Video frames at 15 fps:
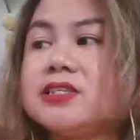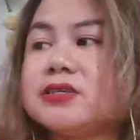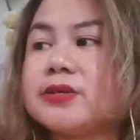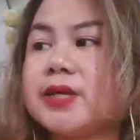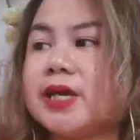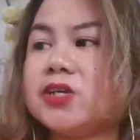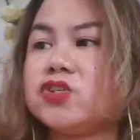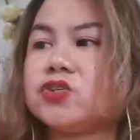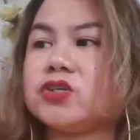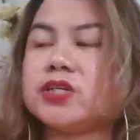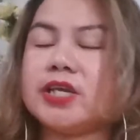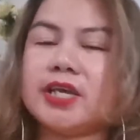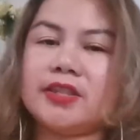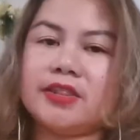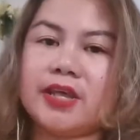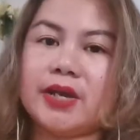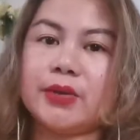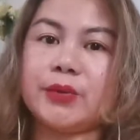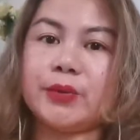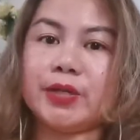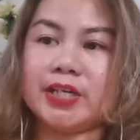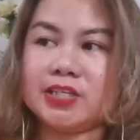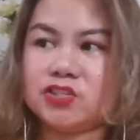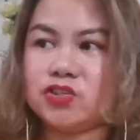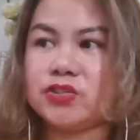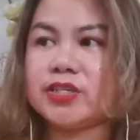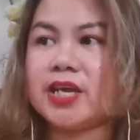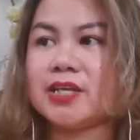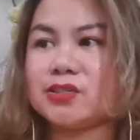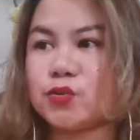occasion in their religion
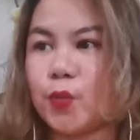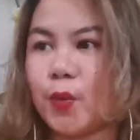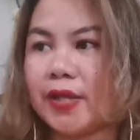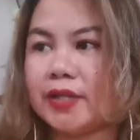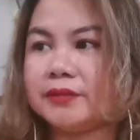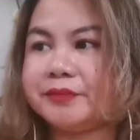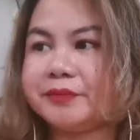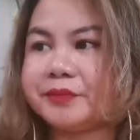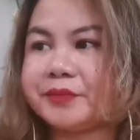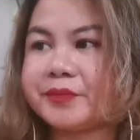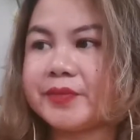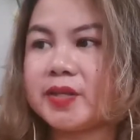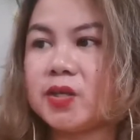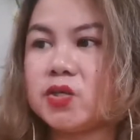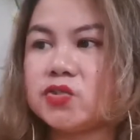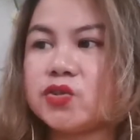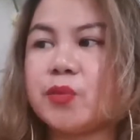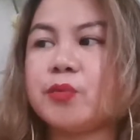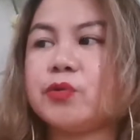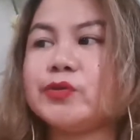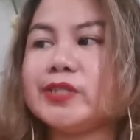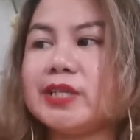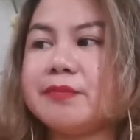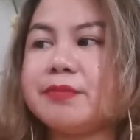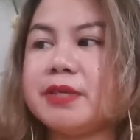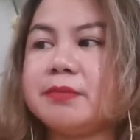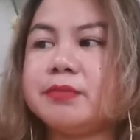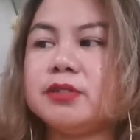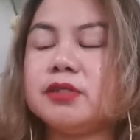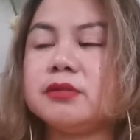as well. So mostly
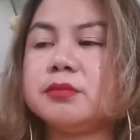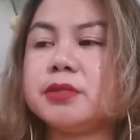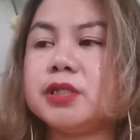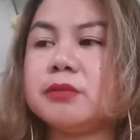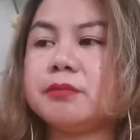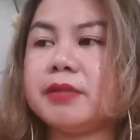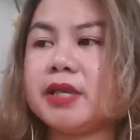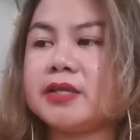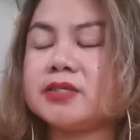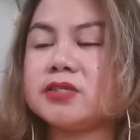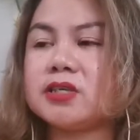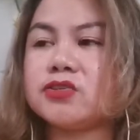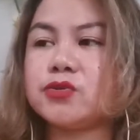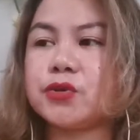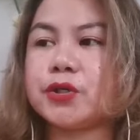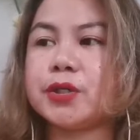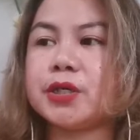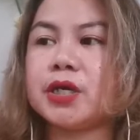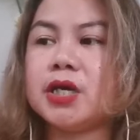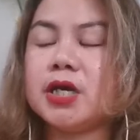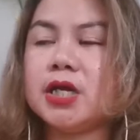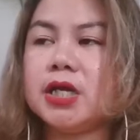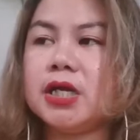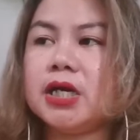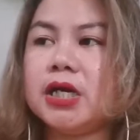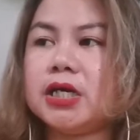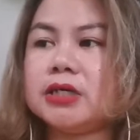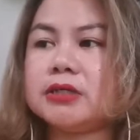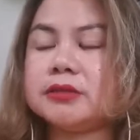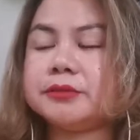people, places, or
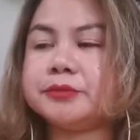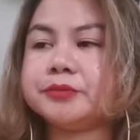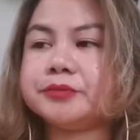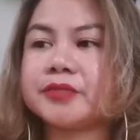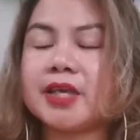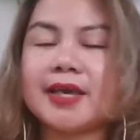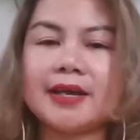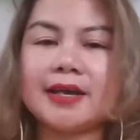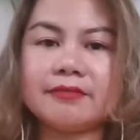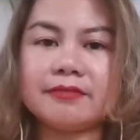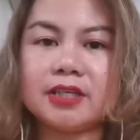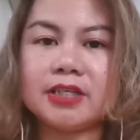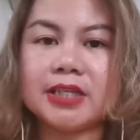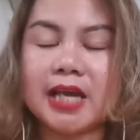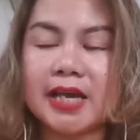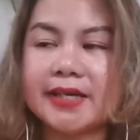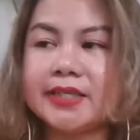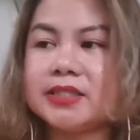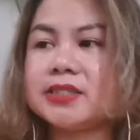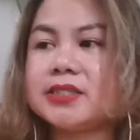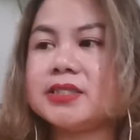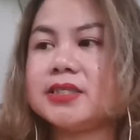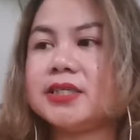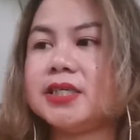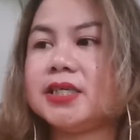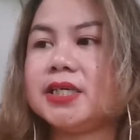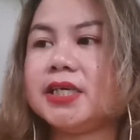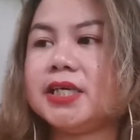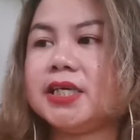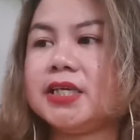have a light
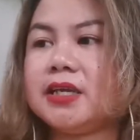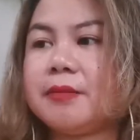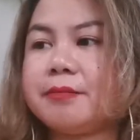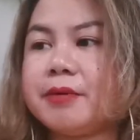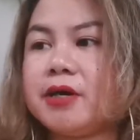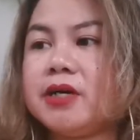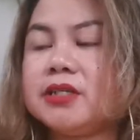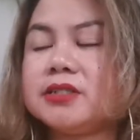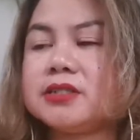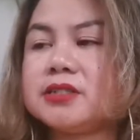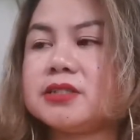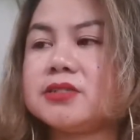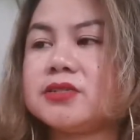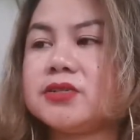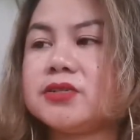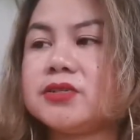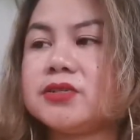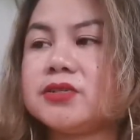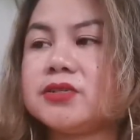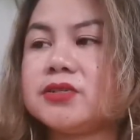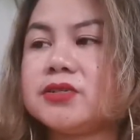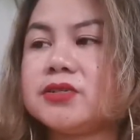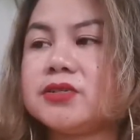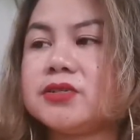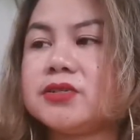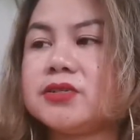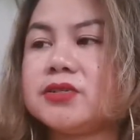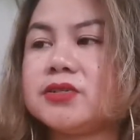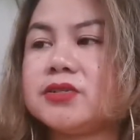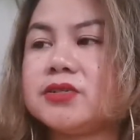in a pot, or
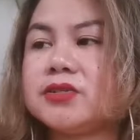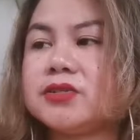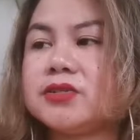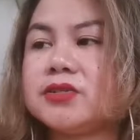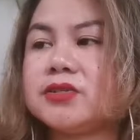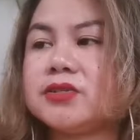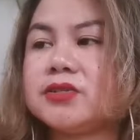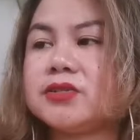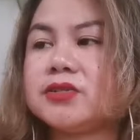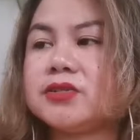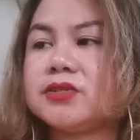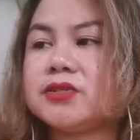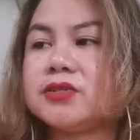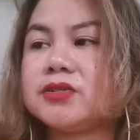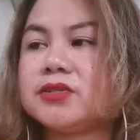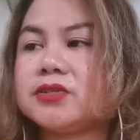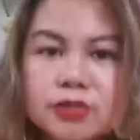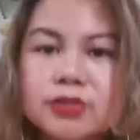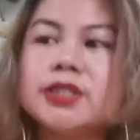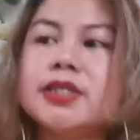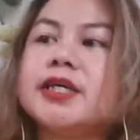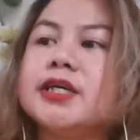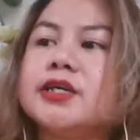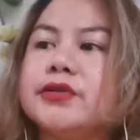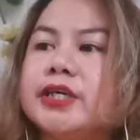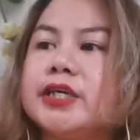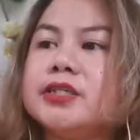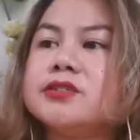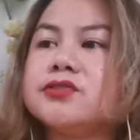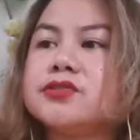they have also rangoli in
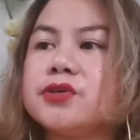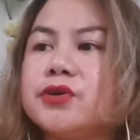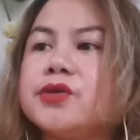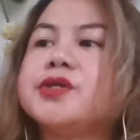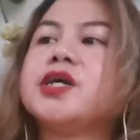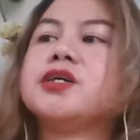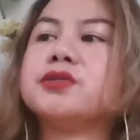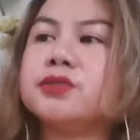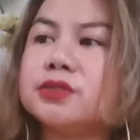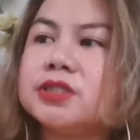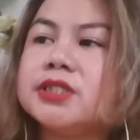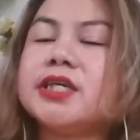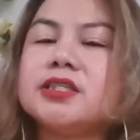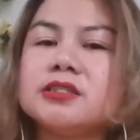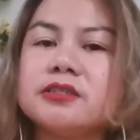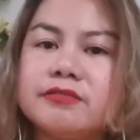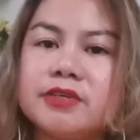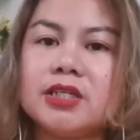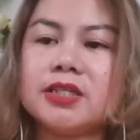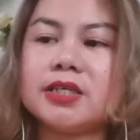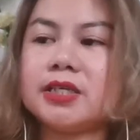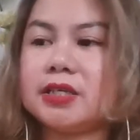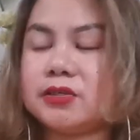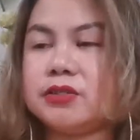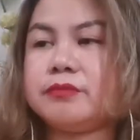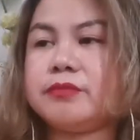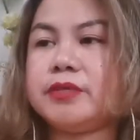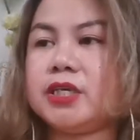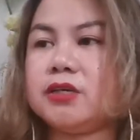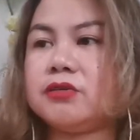it. So rangoli and Diwali could
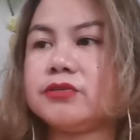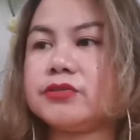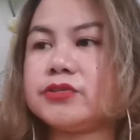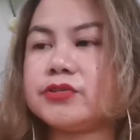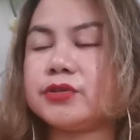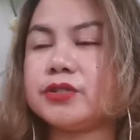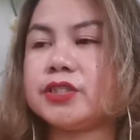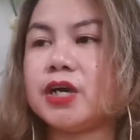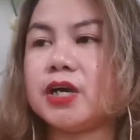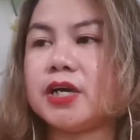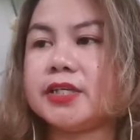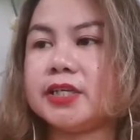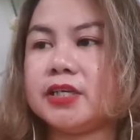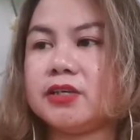be also done